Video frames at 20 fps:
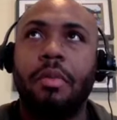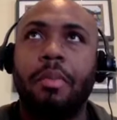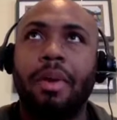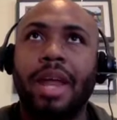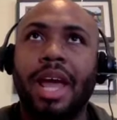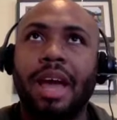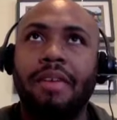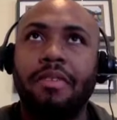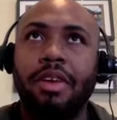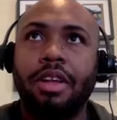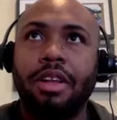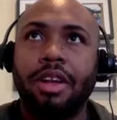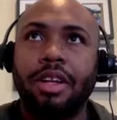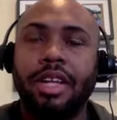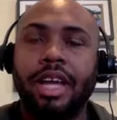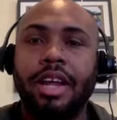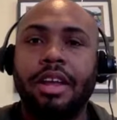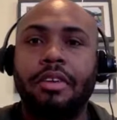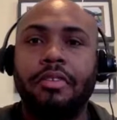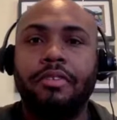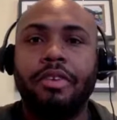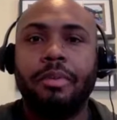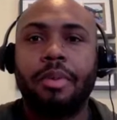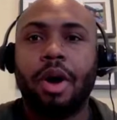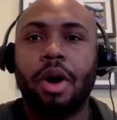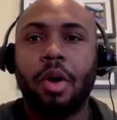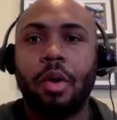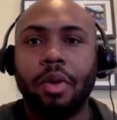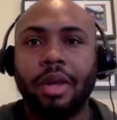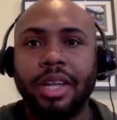But have you looked at it from
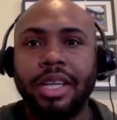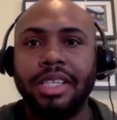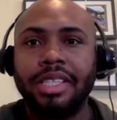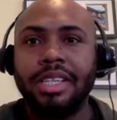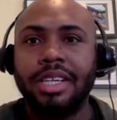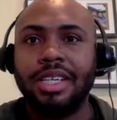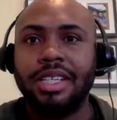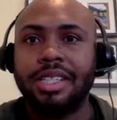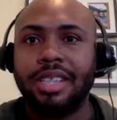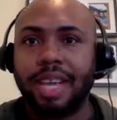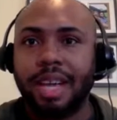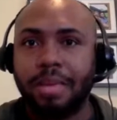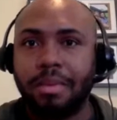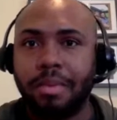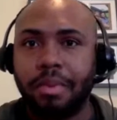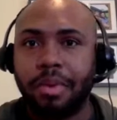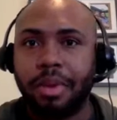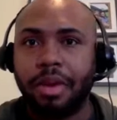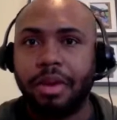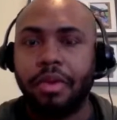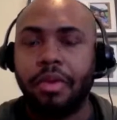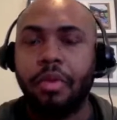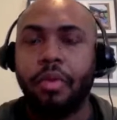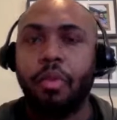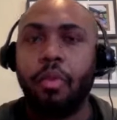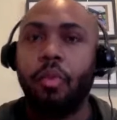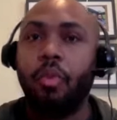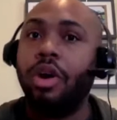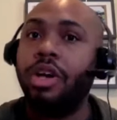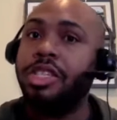a holistic standpoint?
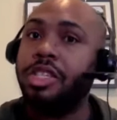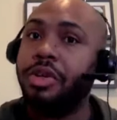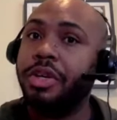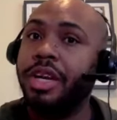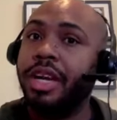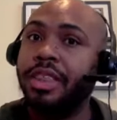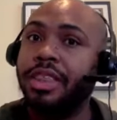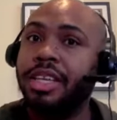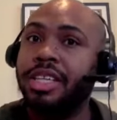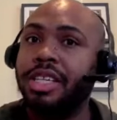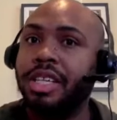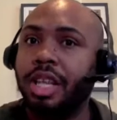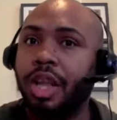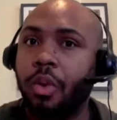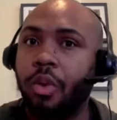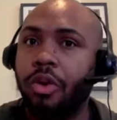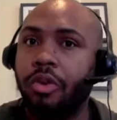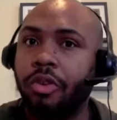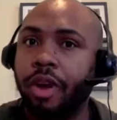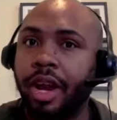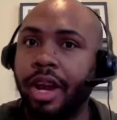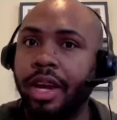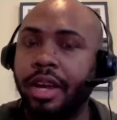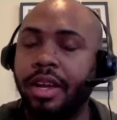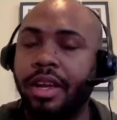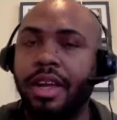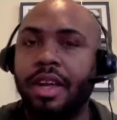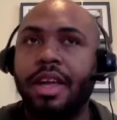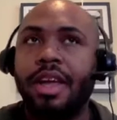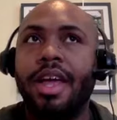Once you get this lower
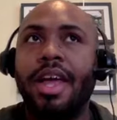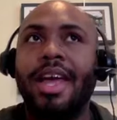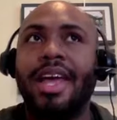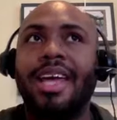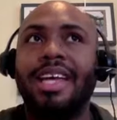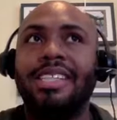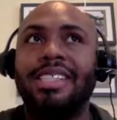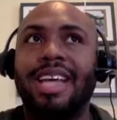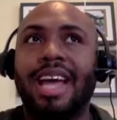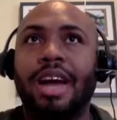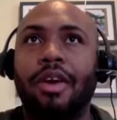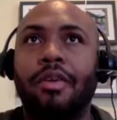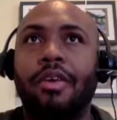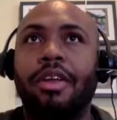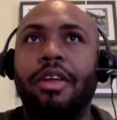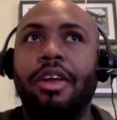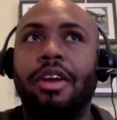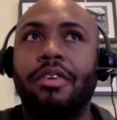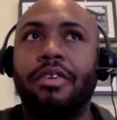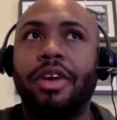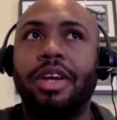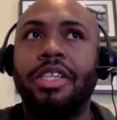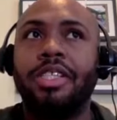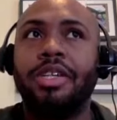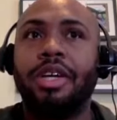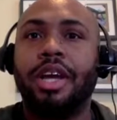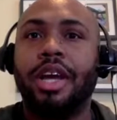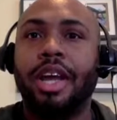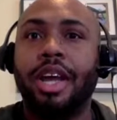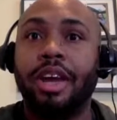rate, is that going
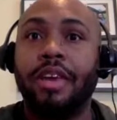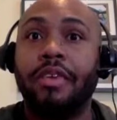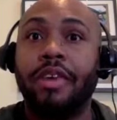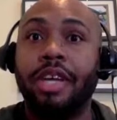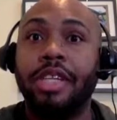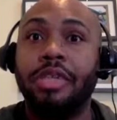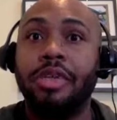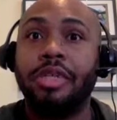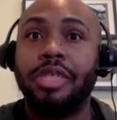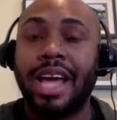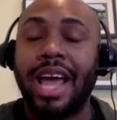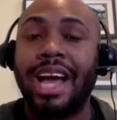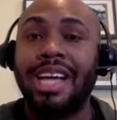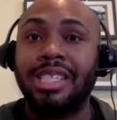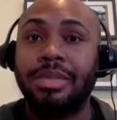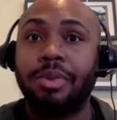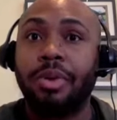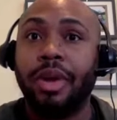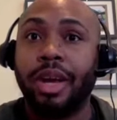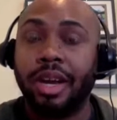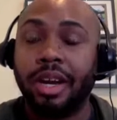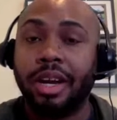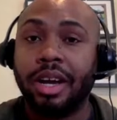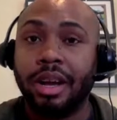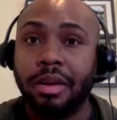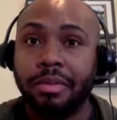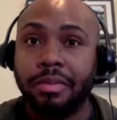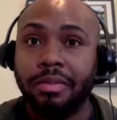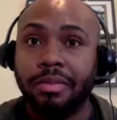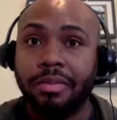to increase your taxable
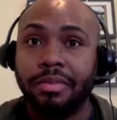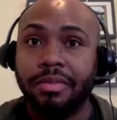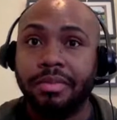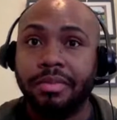income?